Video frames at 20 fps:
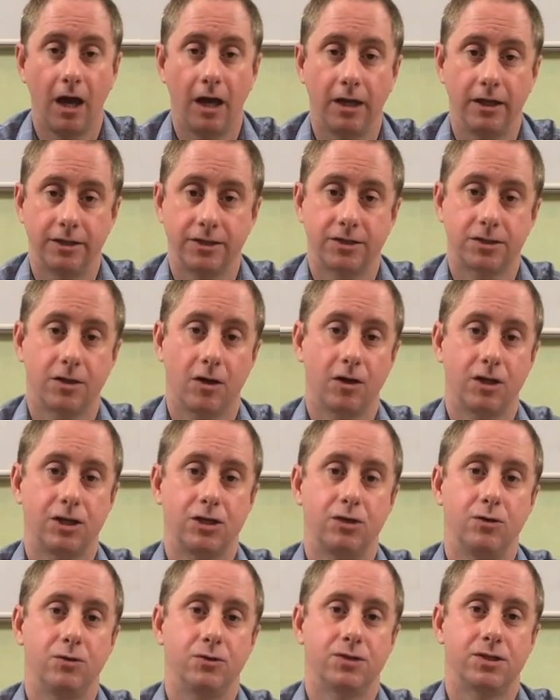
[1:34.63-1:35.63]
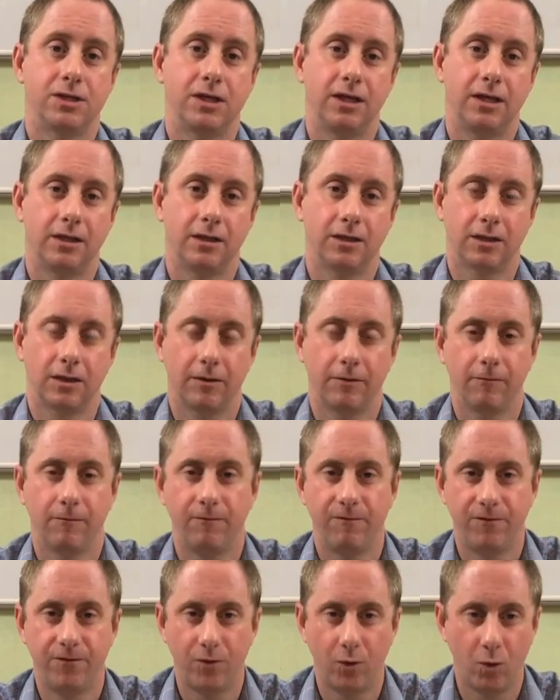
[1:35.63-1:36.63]
start using
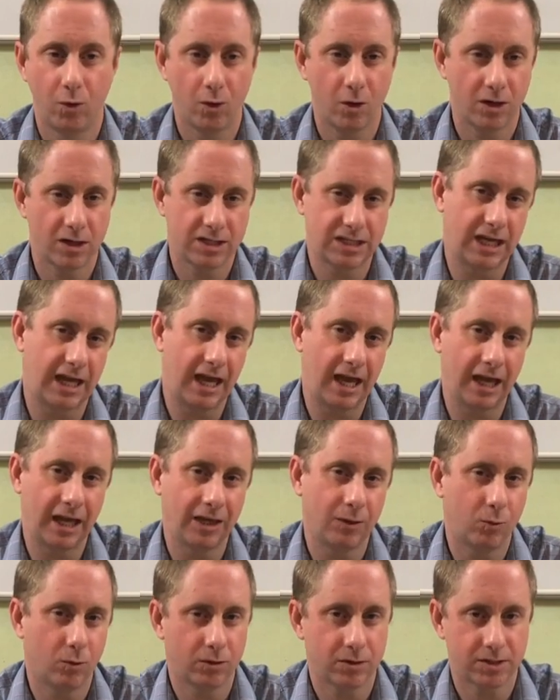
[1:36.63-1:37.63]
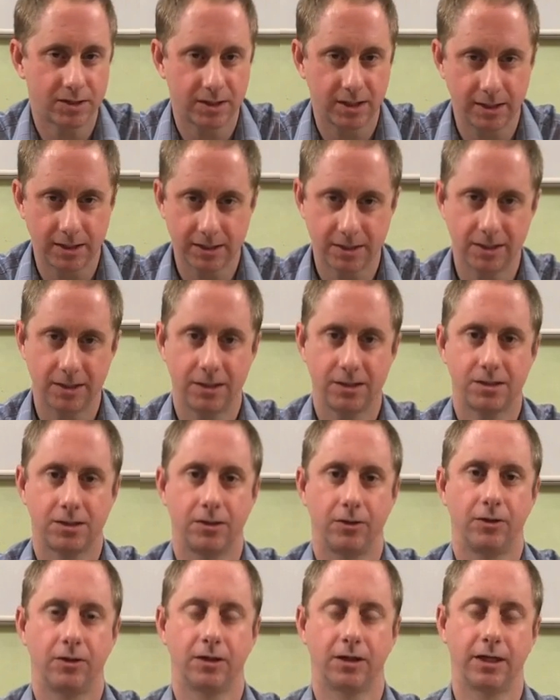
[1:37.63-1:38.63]
4 to 8 word sentences, so
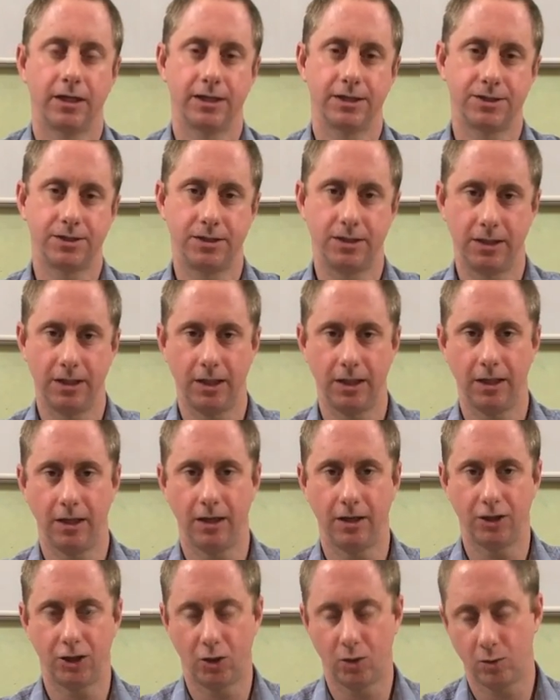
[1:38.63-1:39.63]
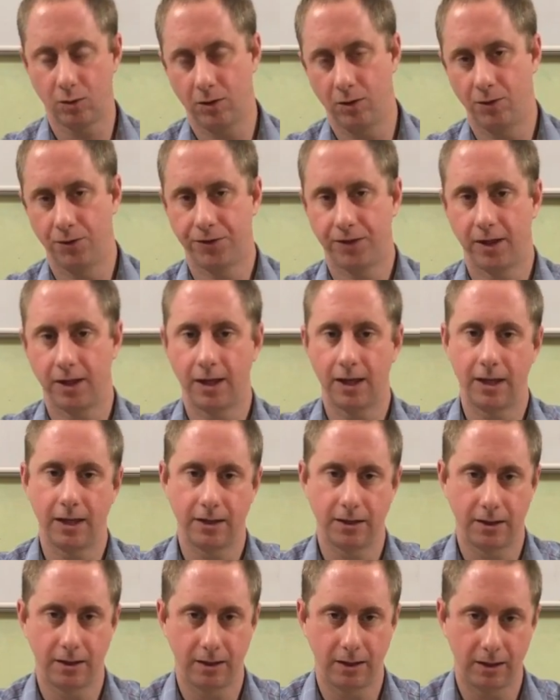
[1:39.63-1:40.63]
you're going to see a growth in
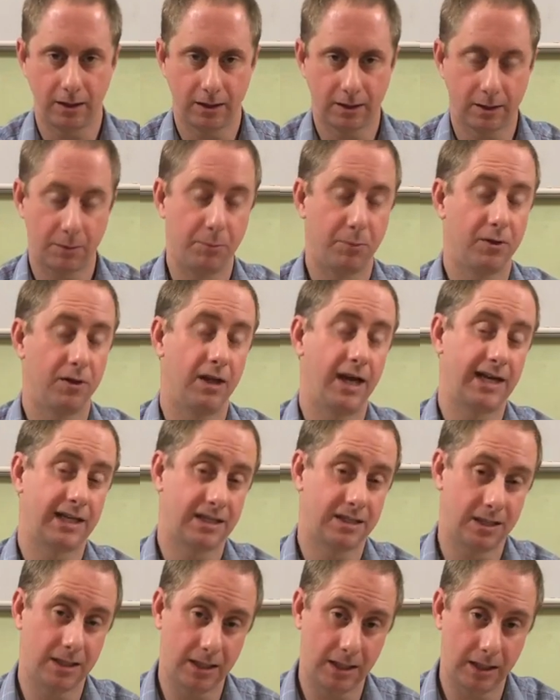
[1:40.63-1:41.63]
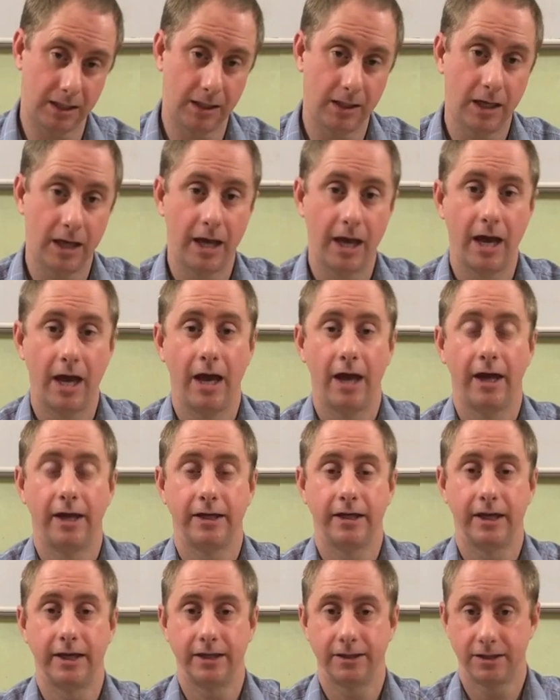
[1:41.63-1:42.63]
the complexity
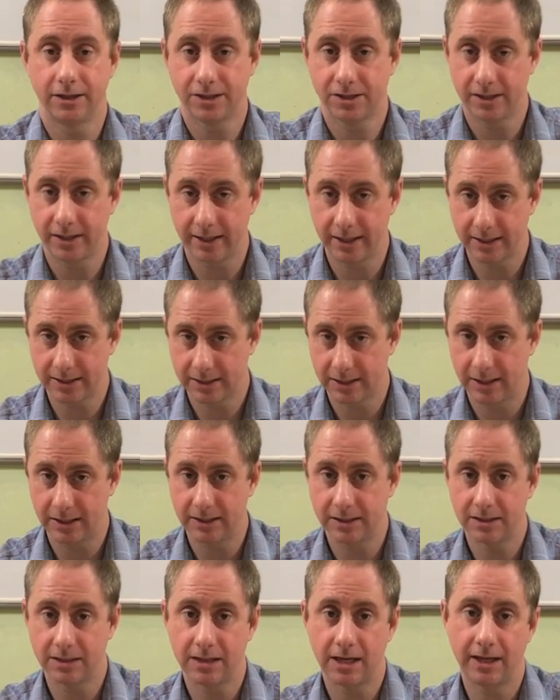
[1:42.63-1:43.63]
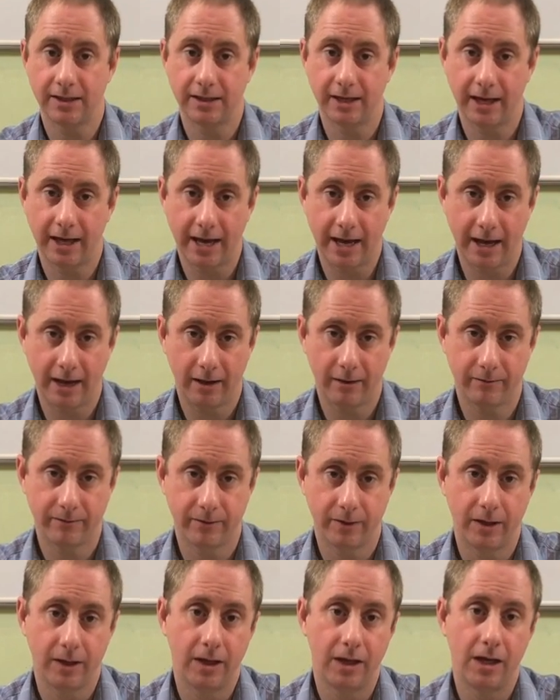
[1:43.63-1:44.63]
in the sentences that they have.
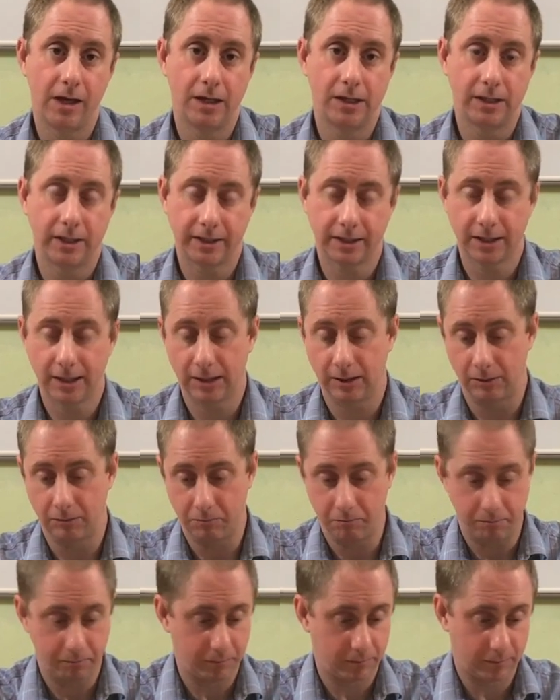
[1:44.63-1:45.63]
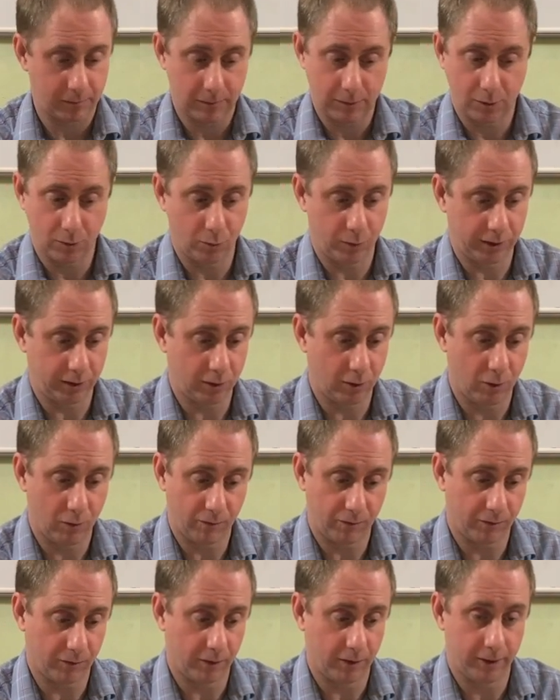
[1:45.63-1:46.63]
Again, we go
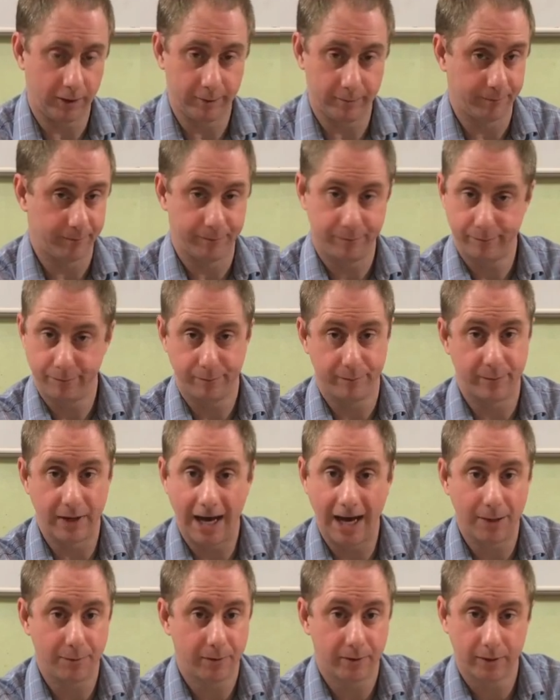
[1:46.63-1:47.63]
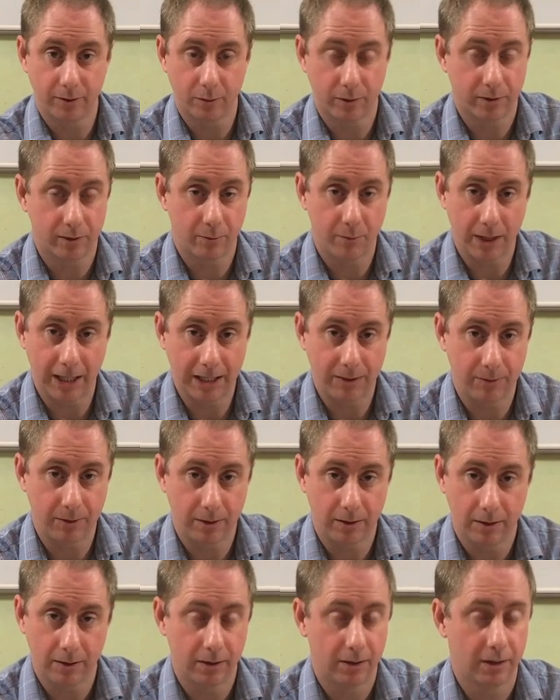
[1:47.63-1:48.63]
from babbling with a baby